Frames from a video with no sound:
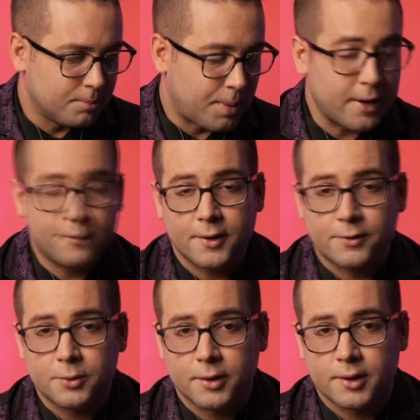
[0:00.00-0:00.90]
benefit
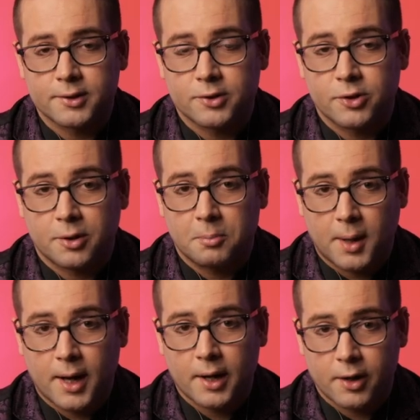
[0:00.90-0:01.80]
of doing this is you can
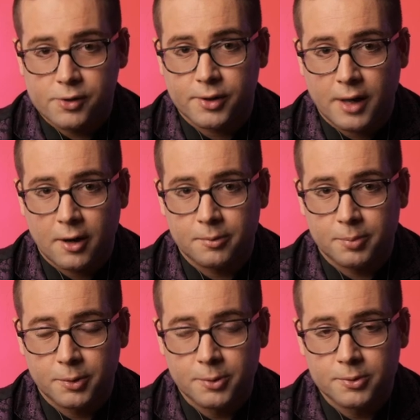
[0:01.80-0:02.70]
buy 100 count
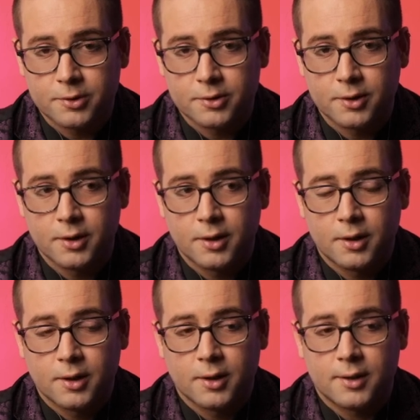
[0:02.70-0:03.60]
balloons.
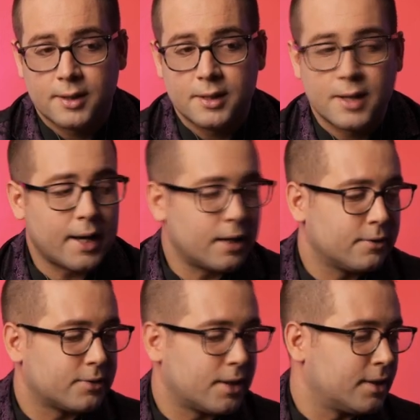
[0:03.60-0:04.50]
The
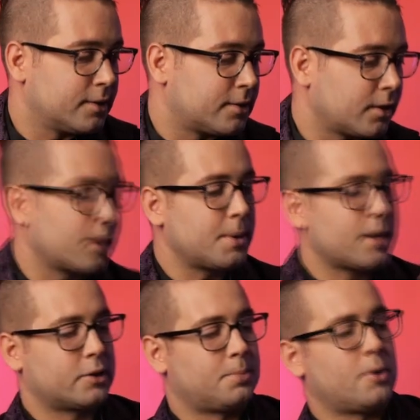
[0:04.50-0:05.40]
negative is they're gonna be
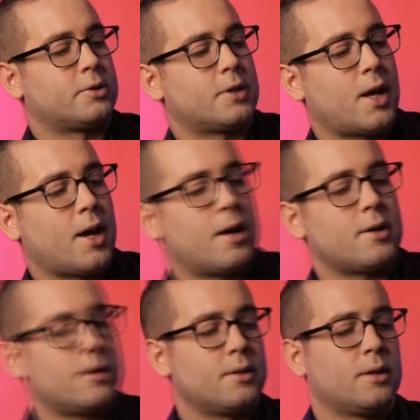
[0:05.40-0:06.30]
exposed to
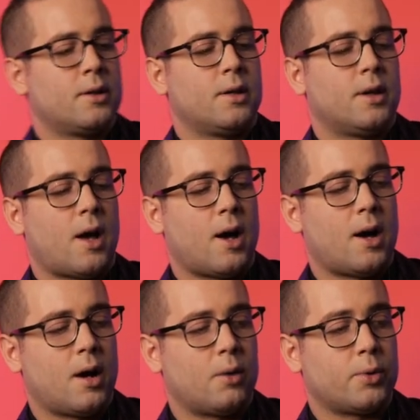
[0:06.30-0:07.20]
air,
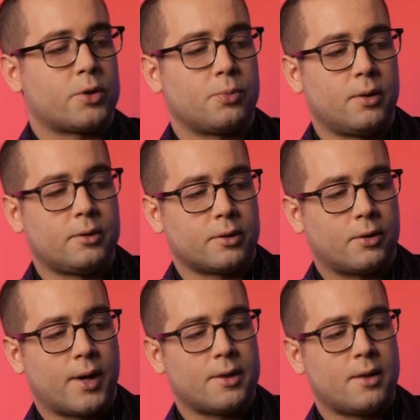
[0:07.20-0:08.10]
which will
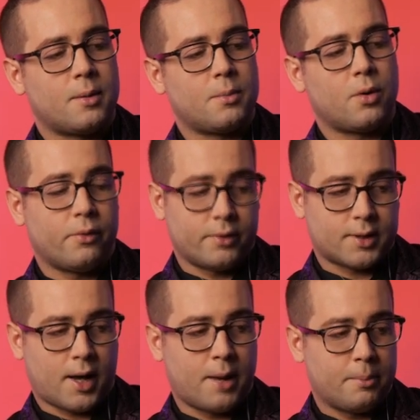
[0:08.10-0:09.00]
degrade them over
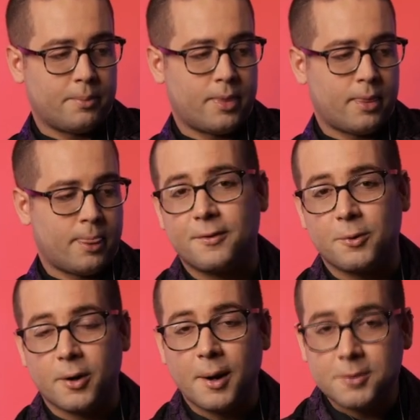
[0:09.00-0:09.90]
time. If
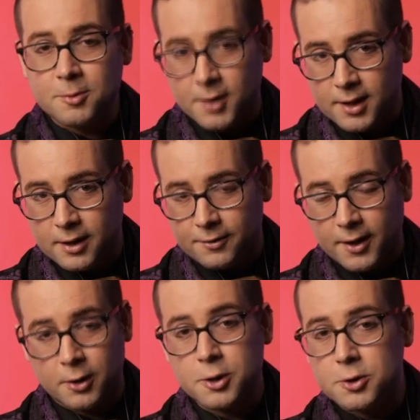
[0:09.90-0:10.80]
it were up to me, if
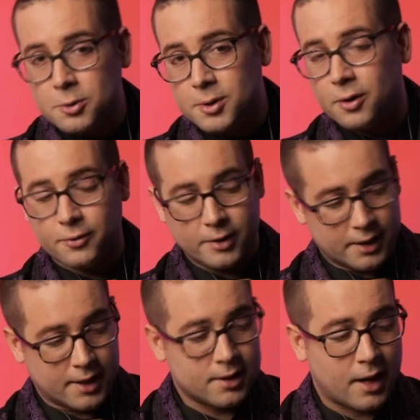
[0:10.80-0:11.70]
I could do it over
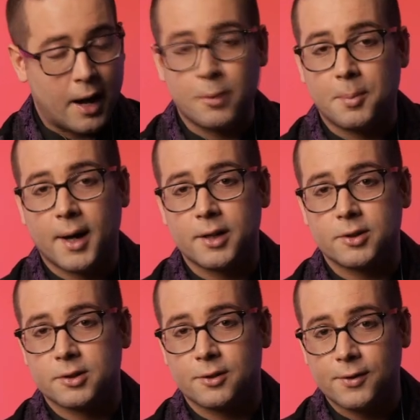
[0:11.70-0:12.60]
again, I would buy
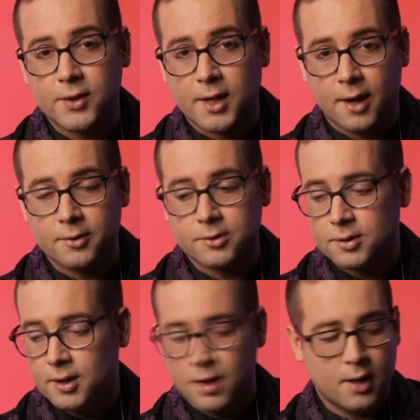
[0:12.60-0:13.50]
just the 50
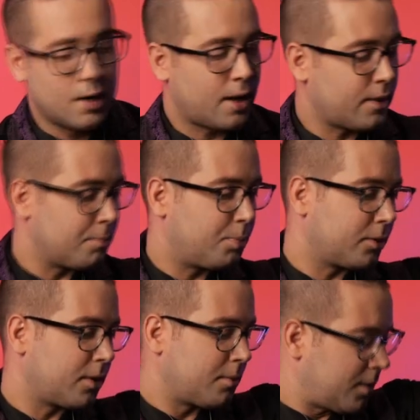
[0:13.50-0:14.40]
counts and then
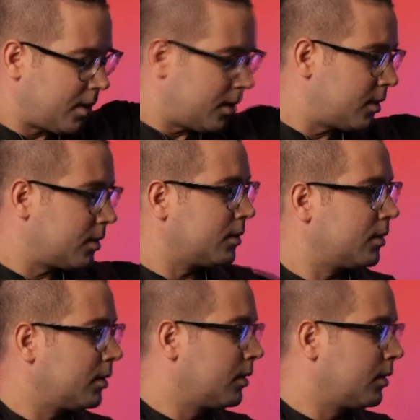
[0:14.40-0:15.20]
put them in